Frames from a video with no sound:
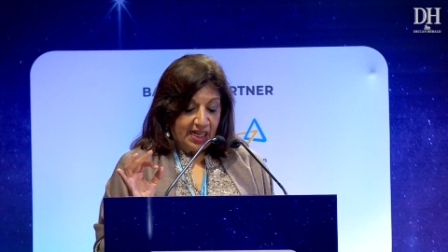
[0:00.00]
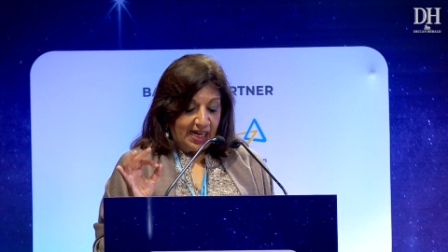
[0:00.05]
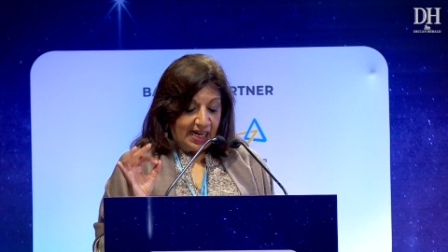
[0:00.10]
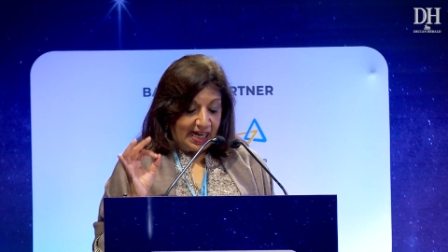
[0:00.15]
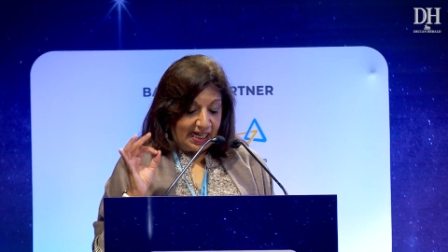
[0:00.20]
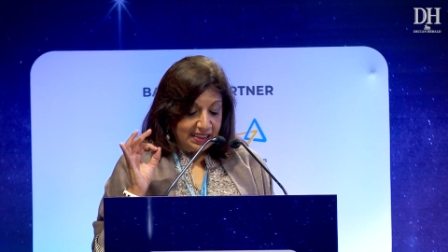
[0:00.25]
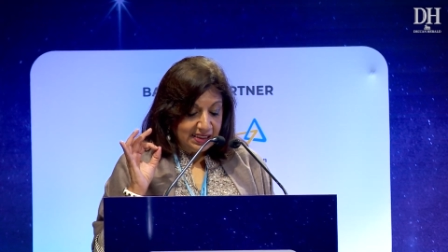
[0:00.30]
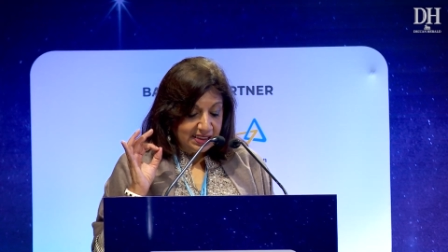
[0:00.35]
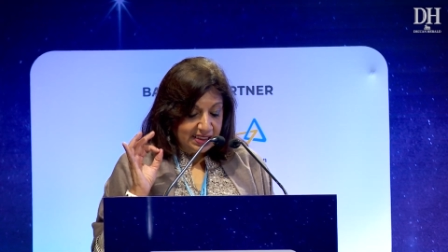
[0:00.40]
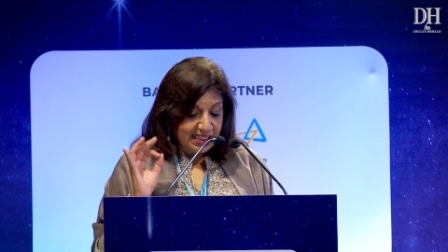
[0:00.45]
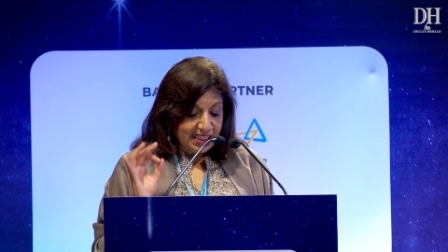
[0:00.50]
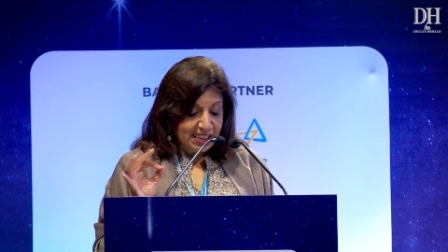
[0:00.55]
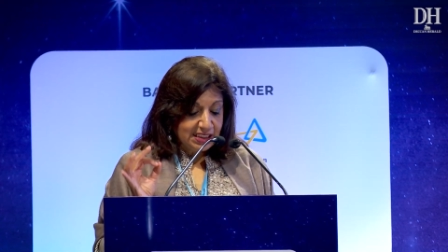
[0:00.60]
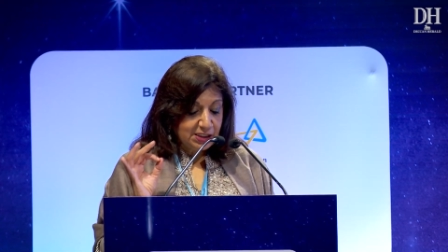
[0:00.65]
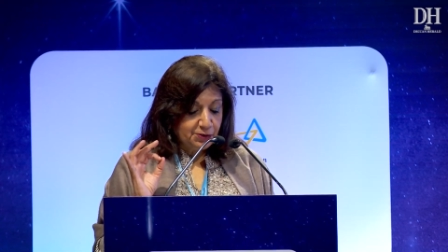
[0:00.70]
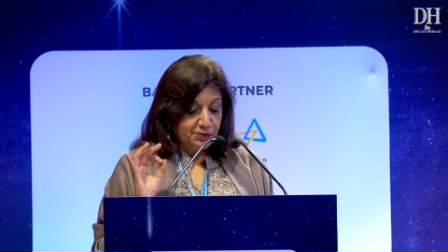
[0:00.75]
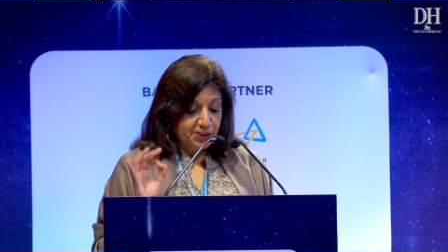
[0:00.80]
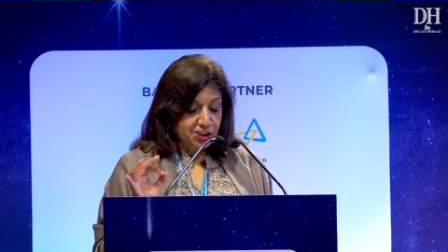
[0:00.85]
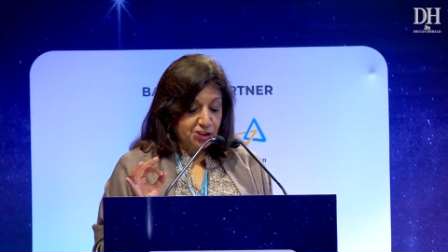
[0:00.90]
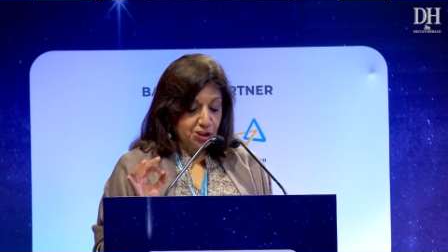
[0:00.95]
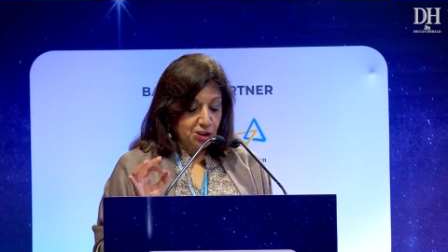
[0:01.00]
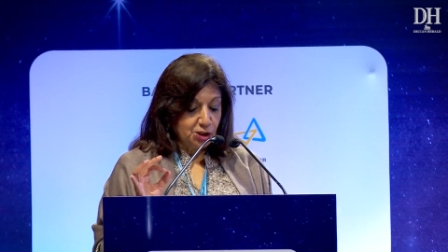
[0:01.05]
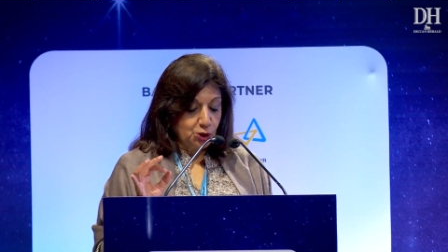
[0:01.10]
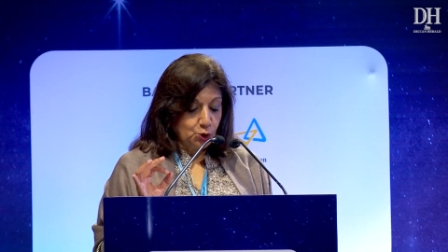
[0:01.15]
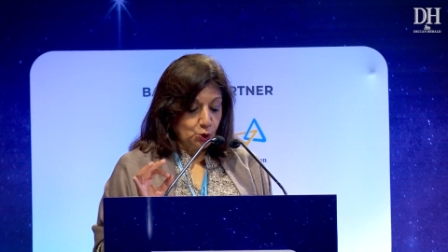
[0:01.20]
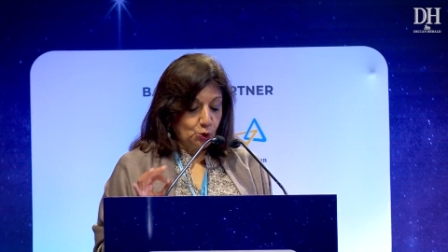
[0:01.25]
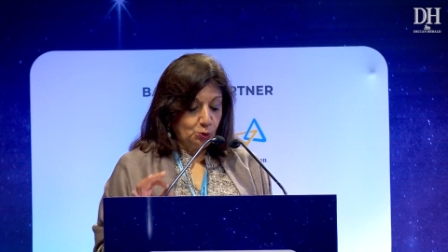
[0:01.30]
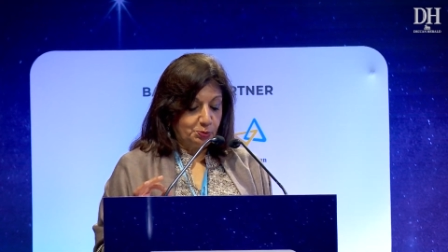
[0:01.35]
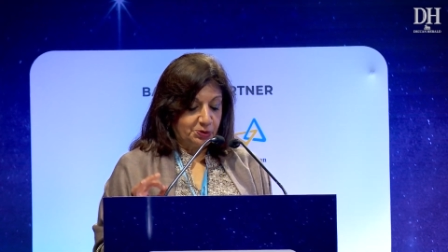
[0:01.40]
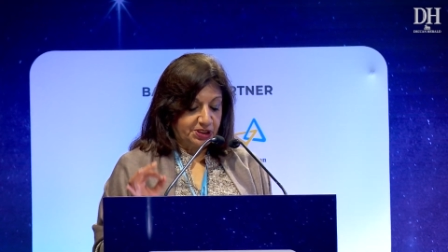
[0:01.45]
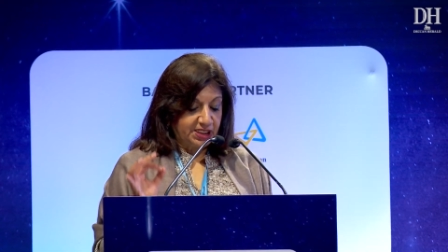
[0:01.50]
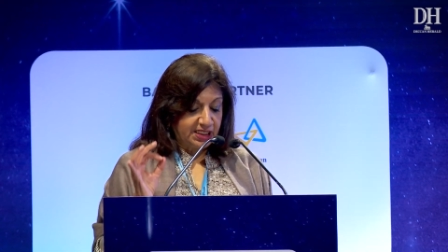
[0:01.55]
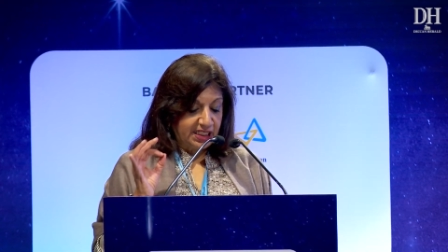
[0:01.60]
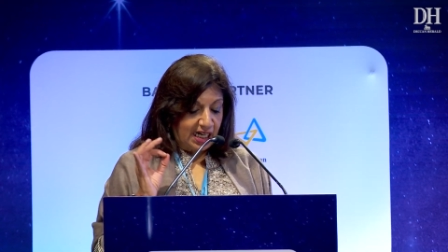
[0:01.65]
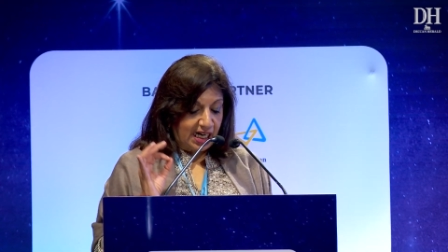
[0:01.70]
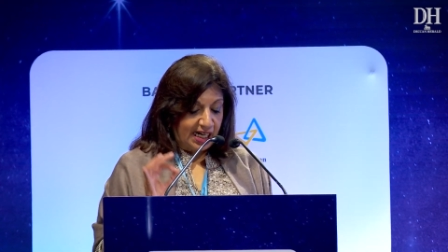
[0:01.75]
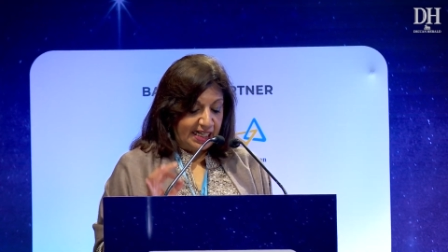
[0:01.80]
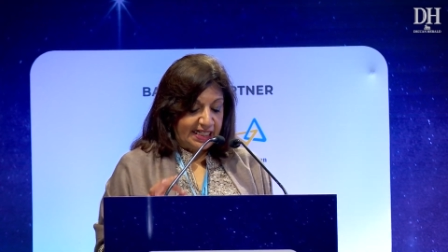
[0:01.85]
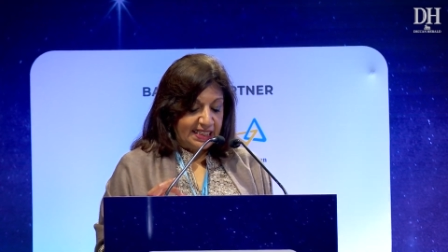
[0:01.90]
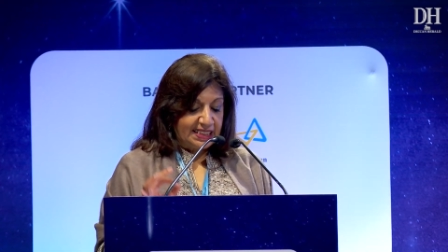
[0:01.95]
And these vision groups in
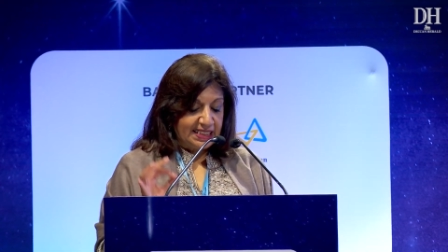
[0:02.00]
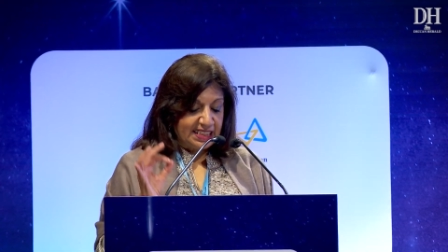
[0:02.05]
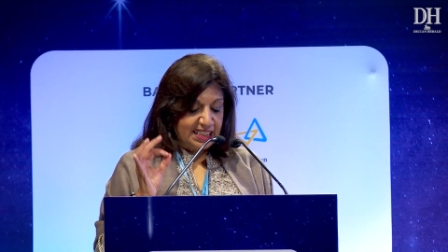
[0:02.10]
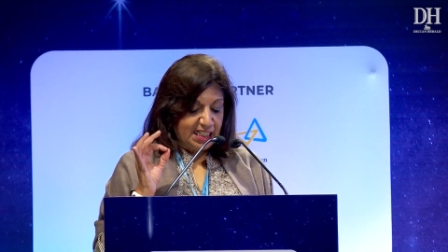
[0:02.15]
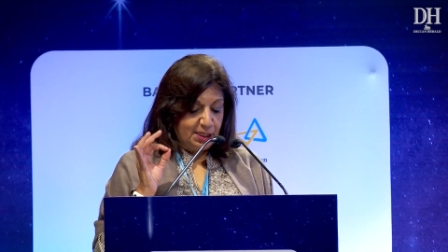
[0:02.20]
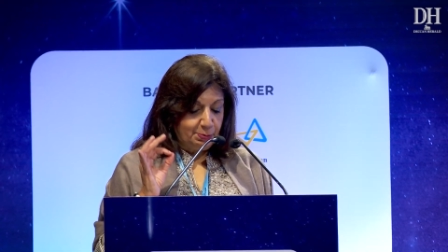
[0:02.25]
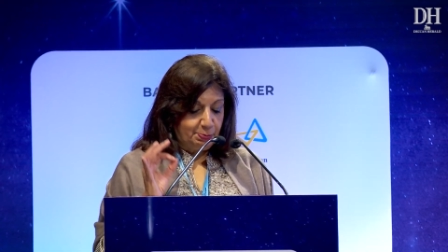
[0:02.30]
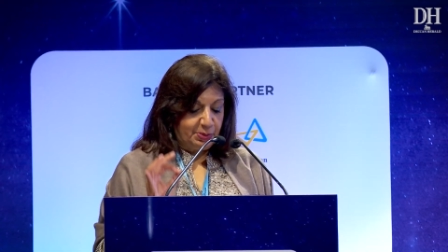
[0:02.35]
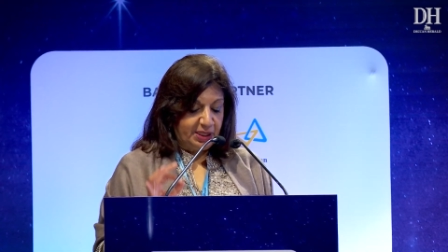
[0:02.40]
IT,